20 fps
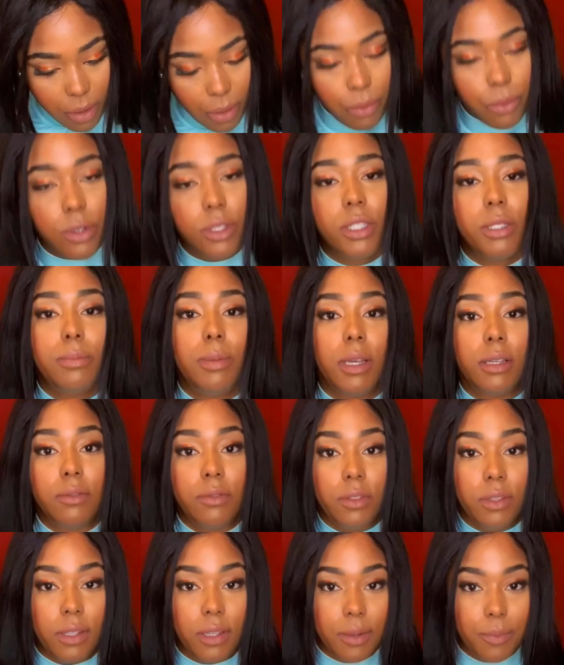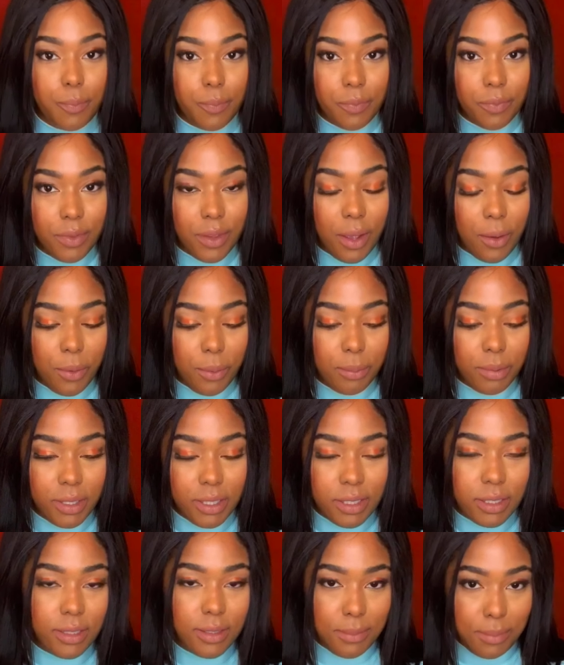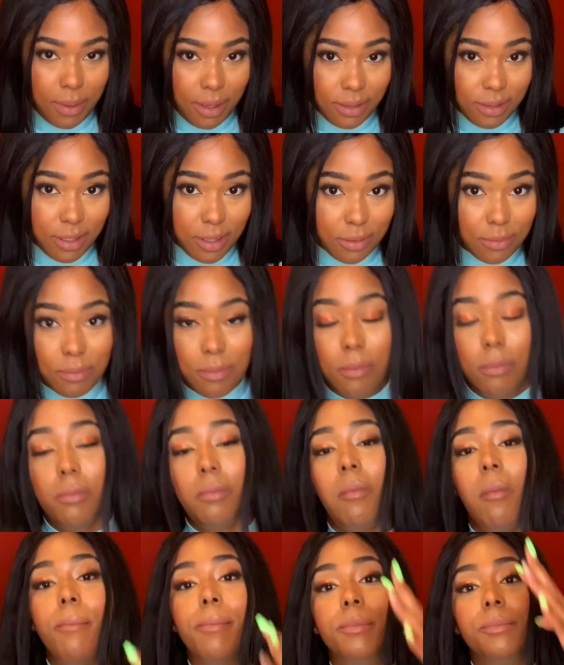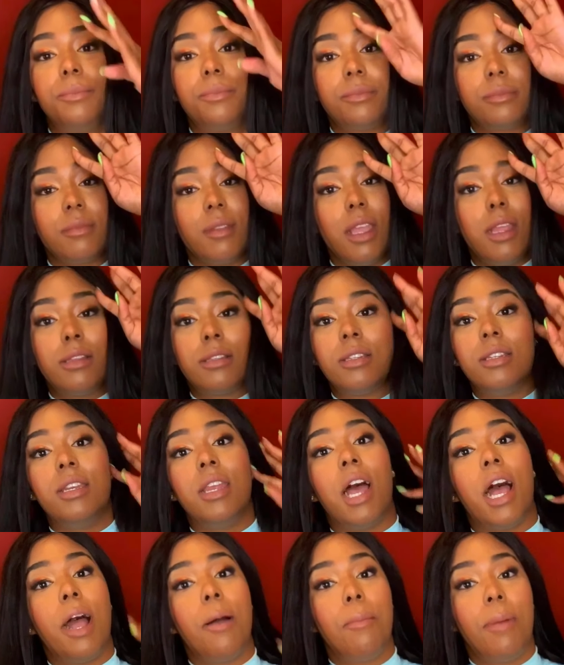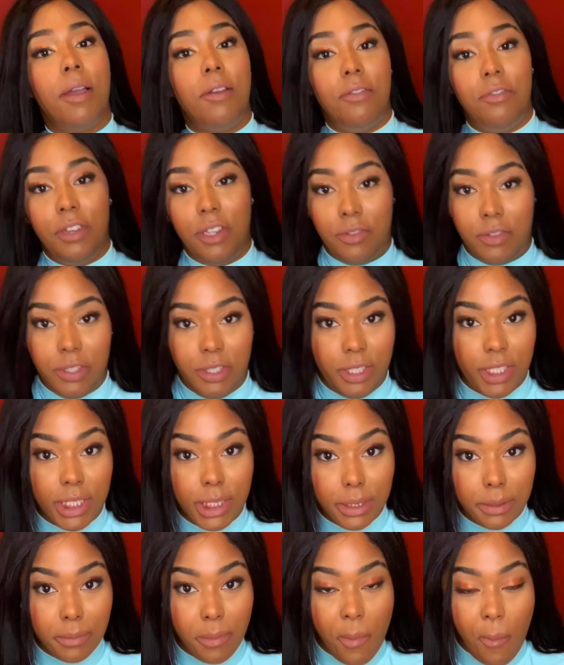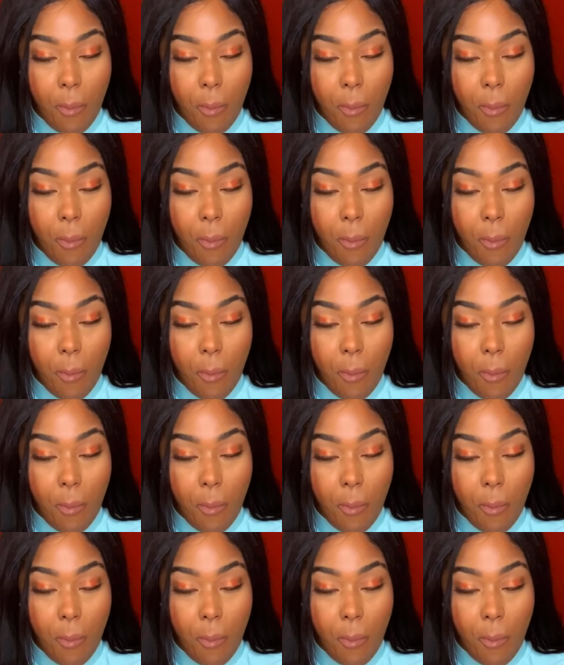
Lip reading: Respectfully, I will place this back down. It's not my favorite thing.